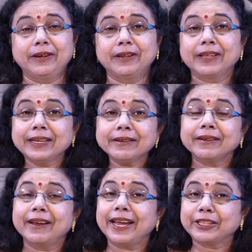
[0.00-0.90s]
then
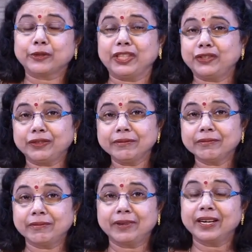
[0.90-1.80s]
education,
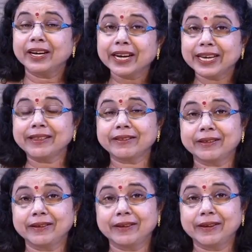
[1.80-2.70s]
health,
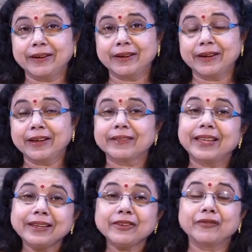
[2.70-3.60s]

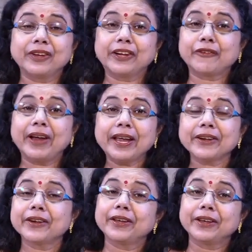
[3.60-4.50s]
then we require
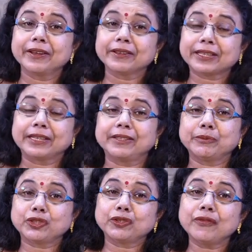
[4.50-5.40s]
the
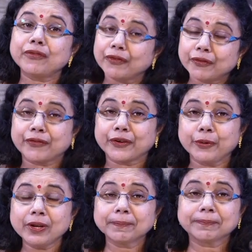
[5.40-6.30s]
consumption of
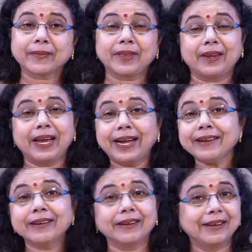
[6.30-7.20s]
fuel
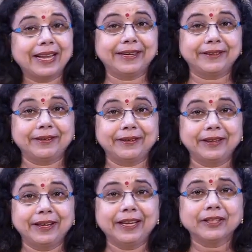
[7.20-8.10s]
and light.
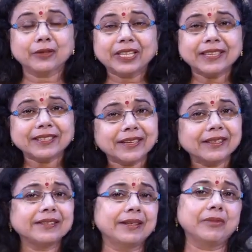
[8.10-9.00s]
So, these are
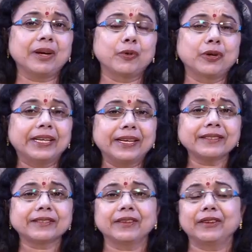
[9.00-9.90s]
the some
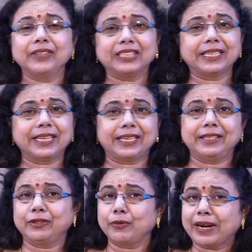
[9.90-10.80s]
commodities which are taken
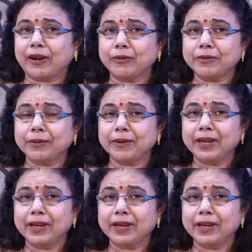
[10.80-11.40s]
into account